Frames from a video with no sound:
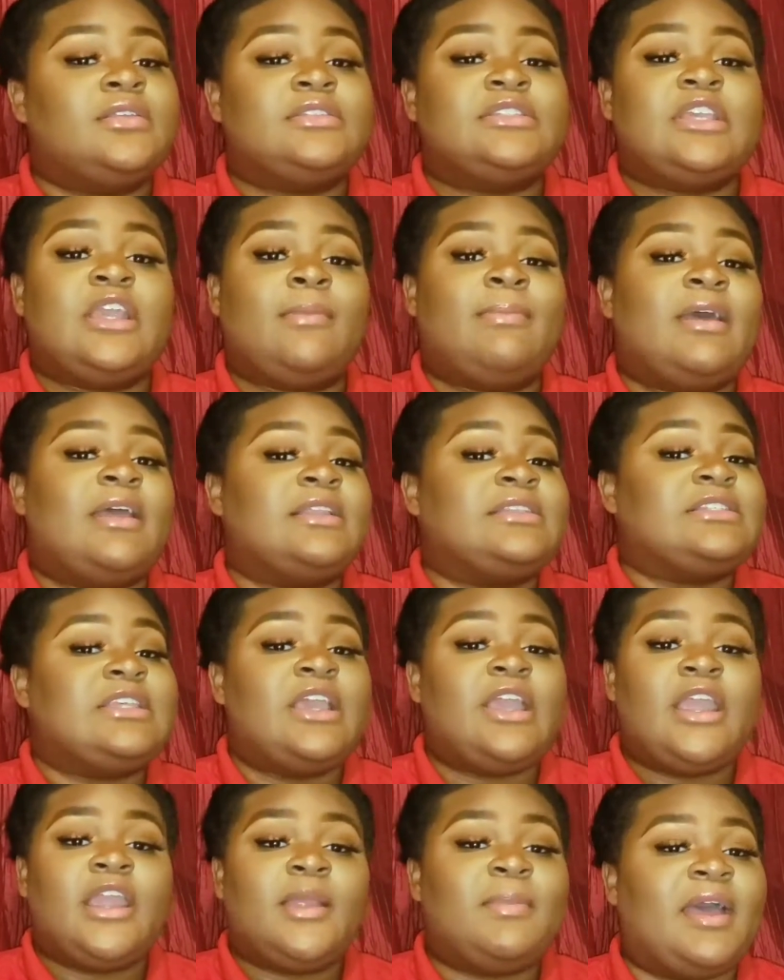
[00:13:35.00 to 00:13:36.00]
Tell everybody, tell
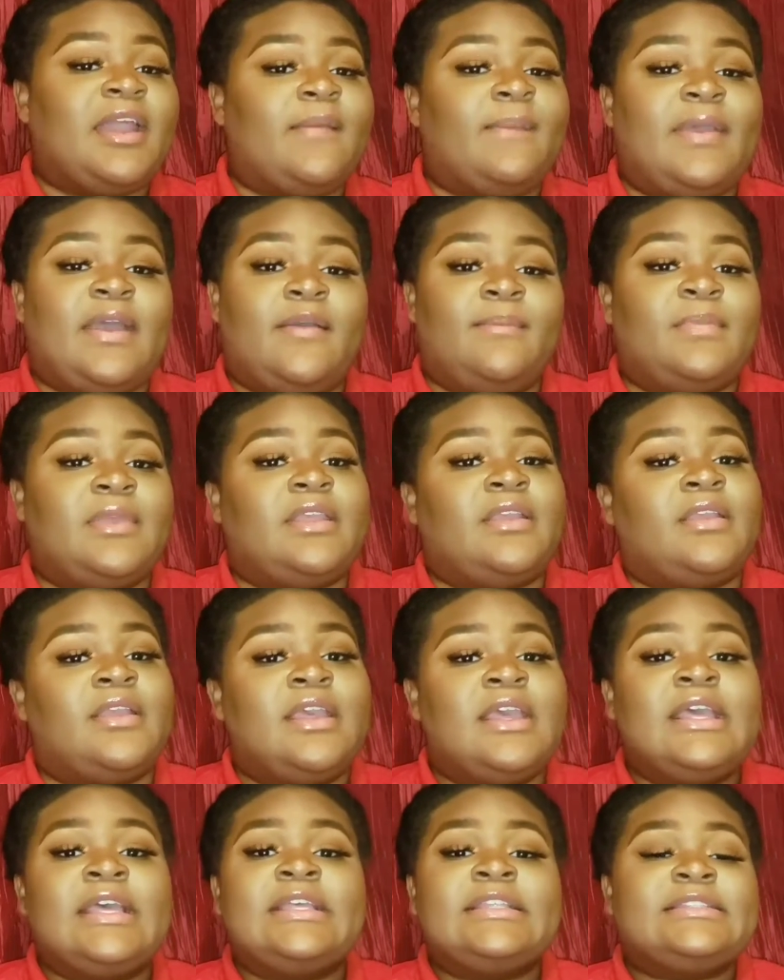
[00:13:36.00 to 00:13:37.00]
everybody about me.
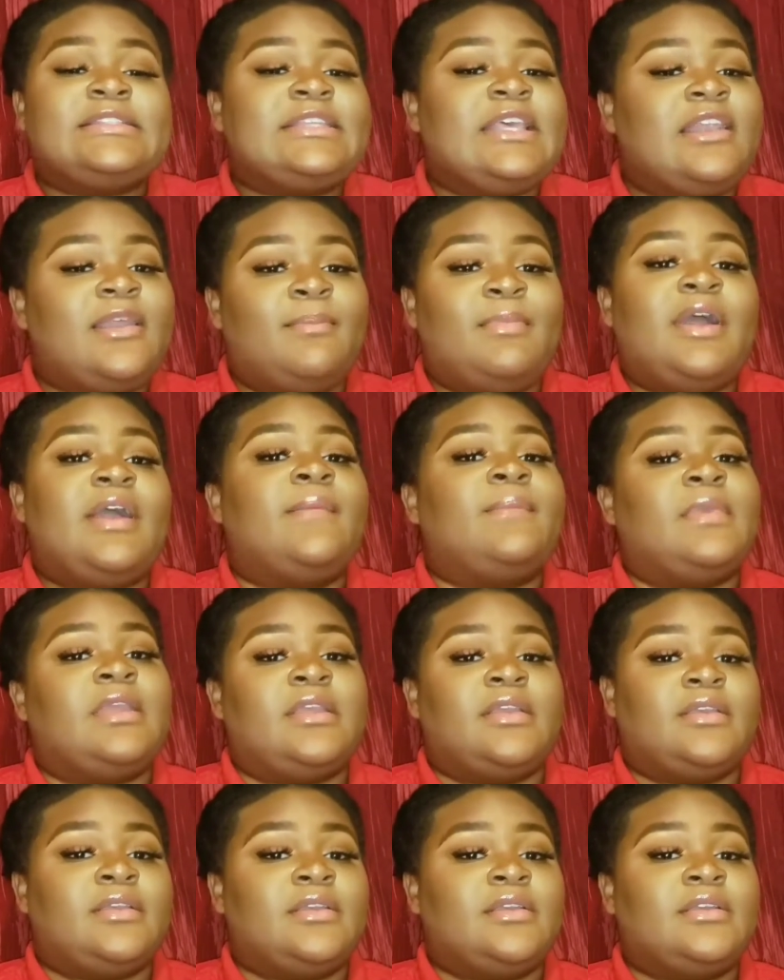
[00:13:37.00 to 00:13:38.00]
Tell them about
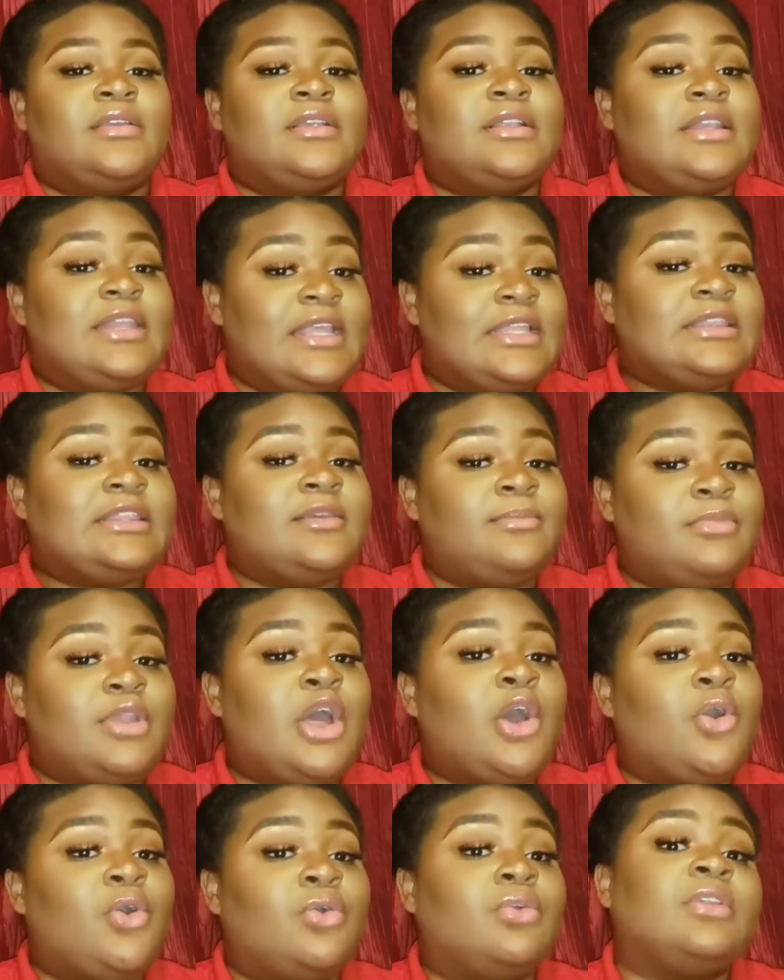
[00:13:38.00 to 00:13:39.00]
me. Let them
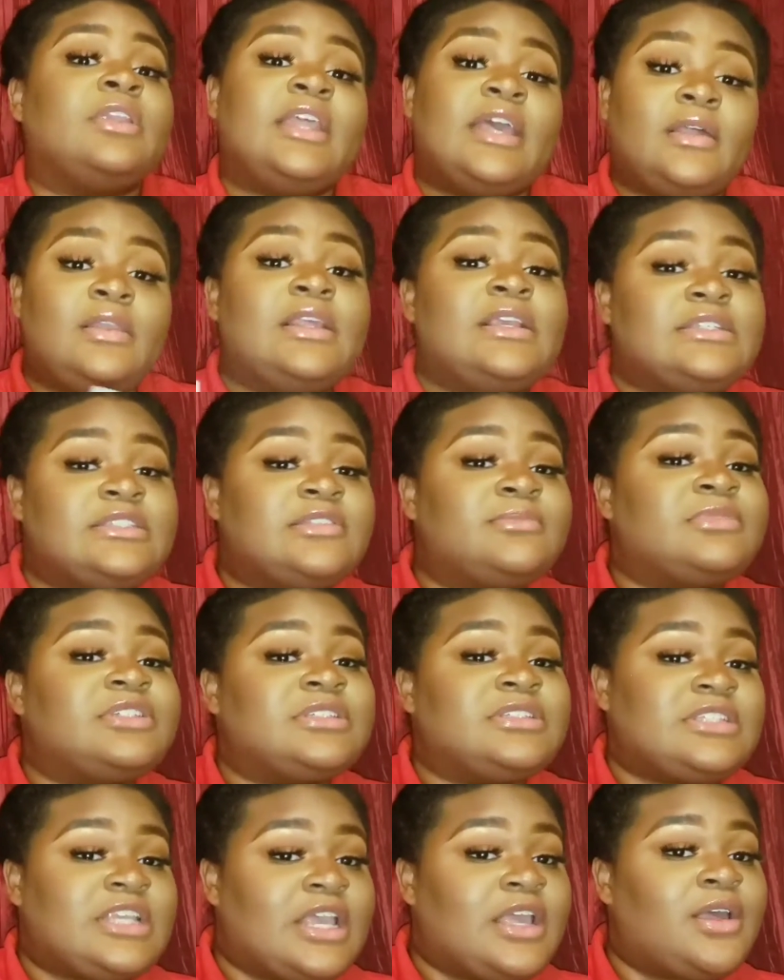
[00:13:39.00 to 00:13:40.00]
know. They'll leave some
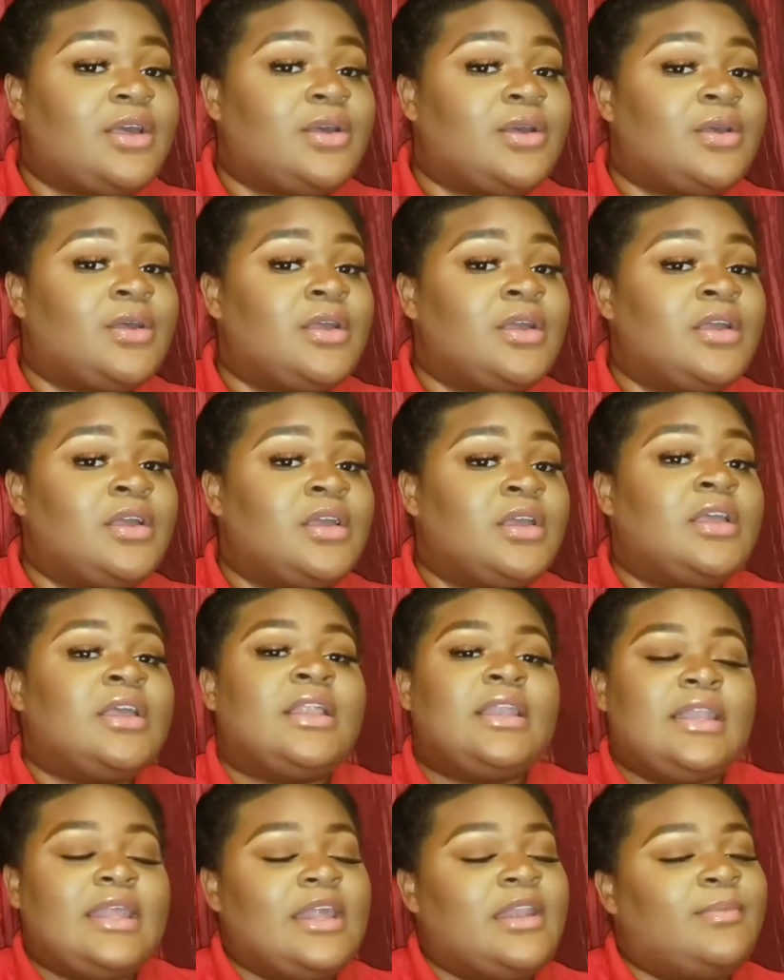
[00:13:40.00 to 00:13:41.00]
Michelle.
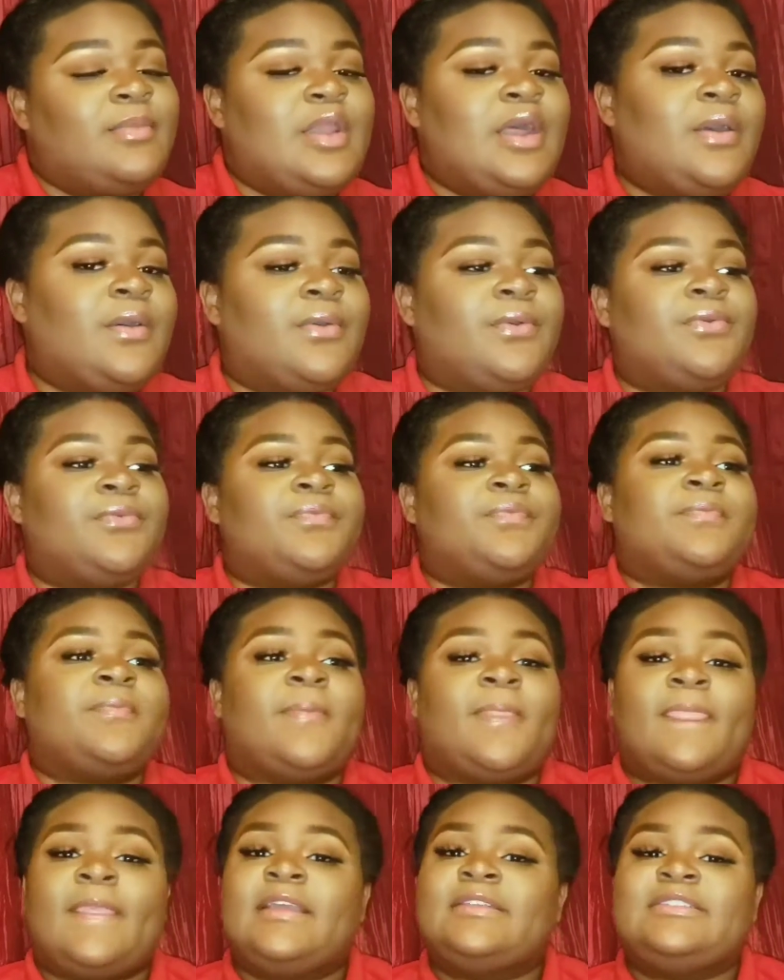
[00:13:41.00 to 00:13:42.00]
Let them know.
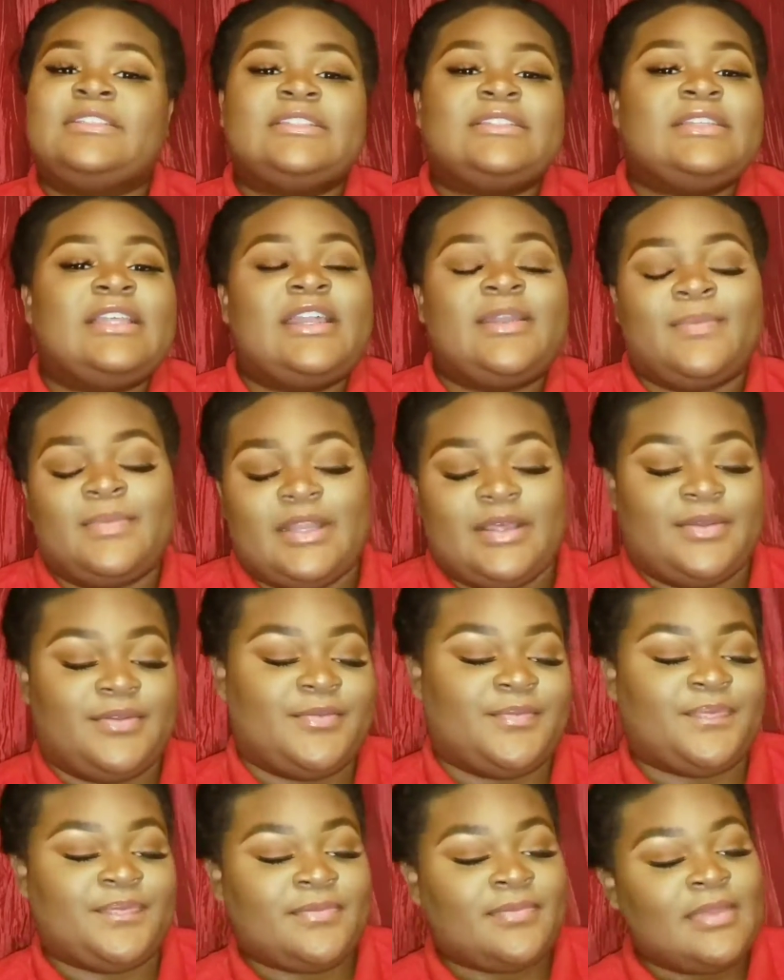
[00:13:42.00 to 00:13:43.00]
Just let them know.
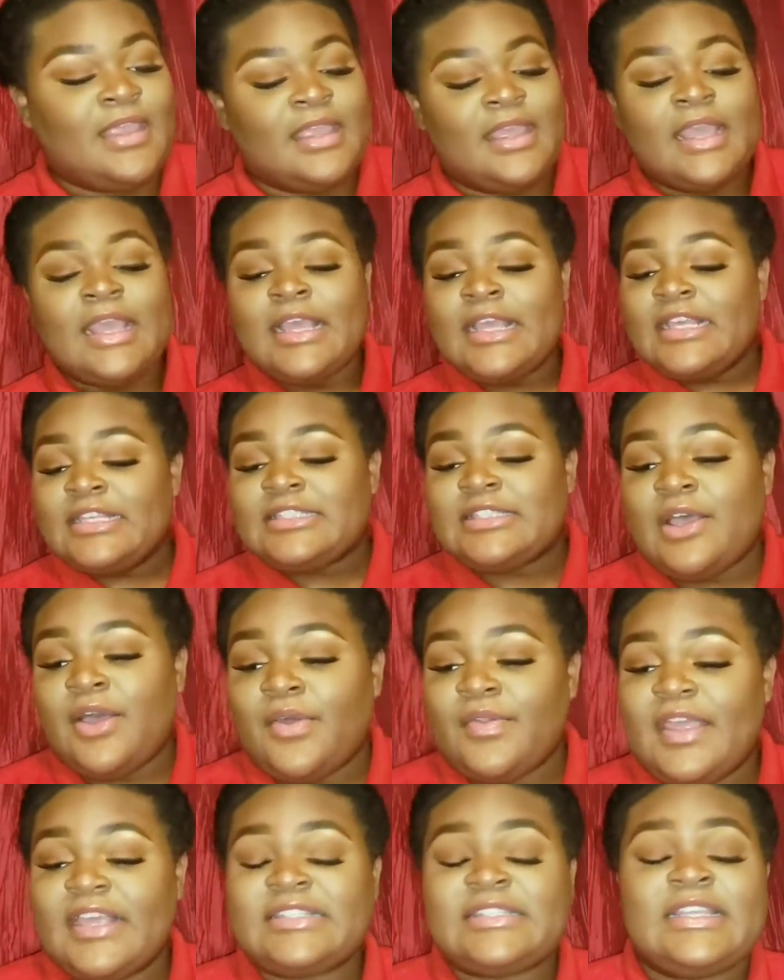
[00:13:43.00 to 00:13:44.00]

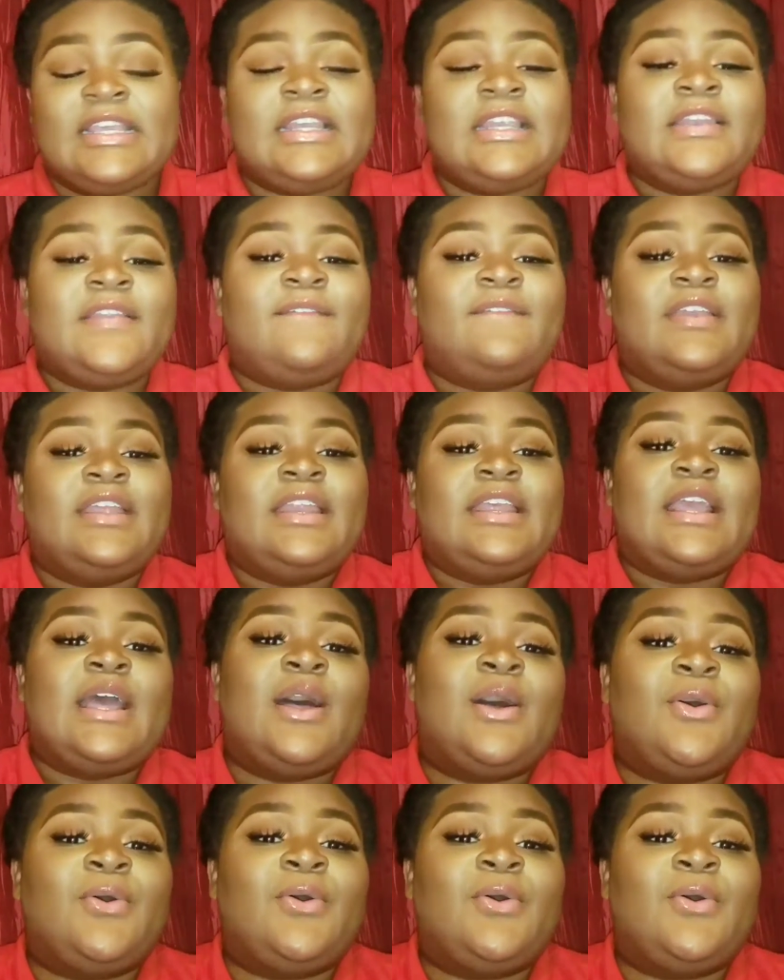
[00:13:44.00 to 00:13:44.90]
So that's the end of the video.